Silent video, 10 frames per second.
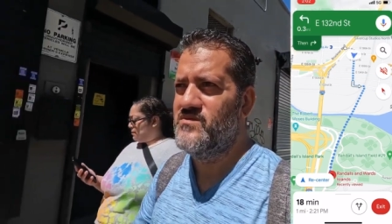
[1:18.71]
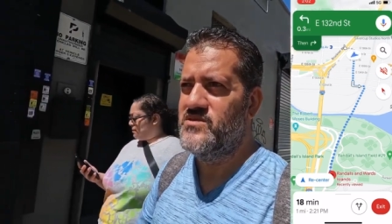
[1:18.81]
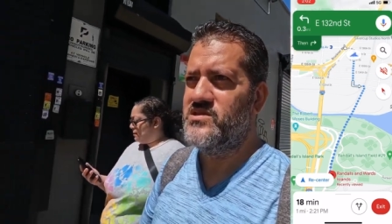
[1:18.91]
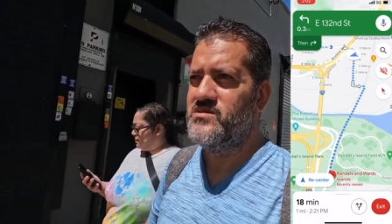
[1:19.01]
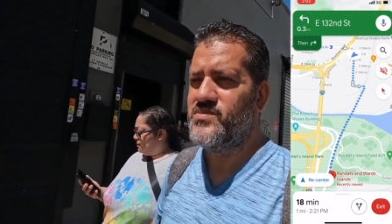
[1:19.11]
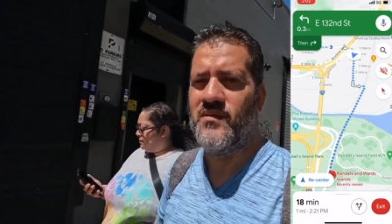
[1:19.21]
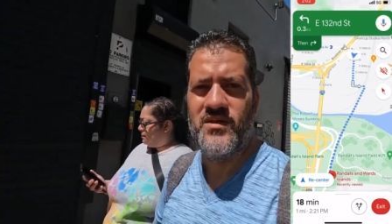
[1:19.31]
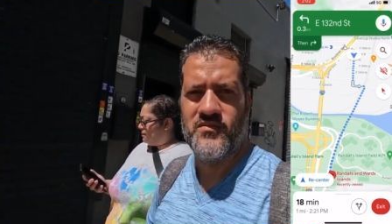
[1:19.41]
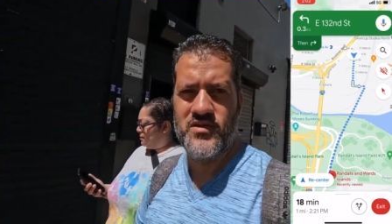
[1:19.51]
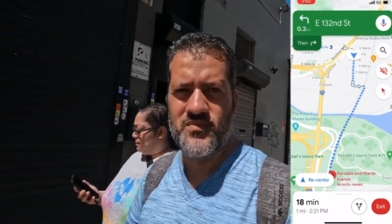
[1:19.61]
which is
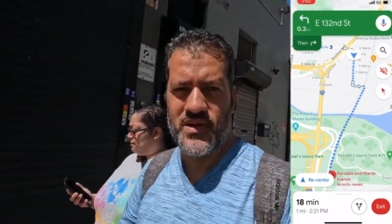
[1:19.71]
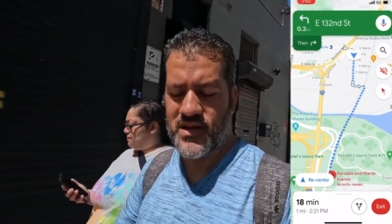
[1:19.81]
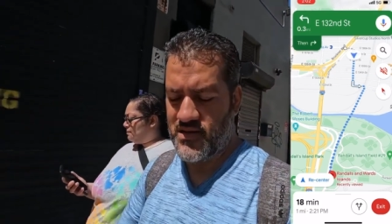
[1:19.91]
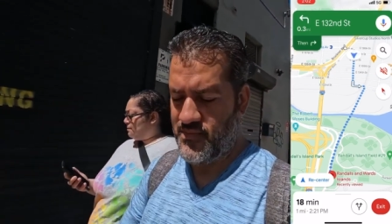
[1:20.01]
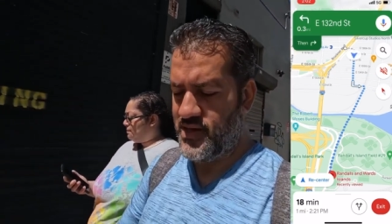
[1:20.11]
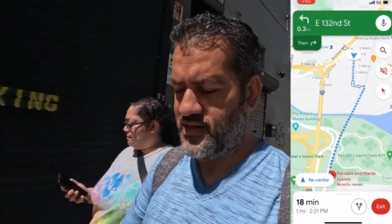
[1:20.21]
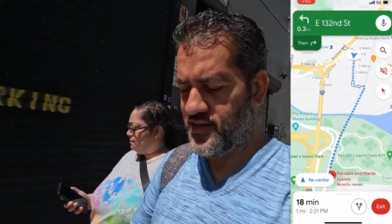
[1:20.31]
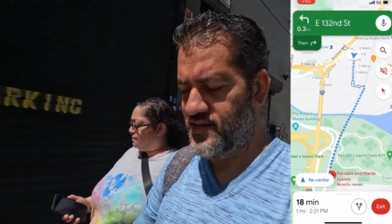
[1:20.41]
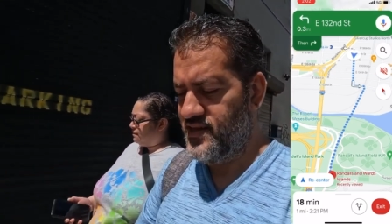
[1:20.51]
probably where you're playing in the back,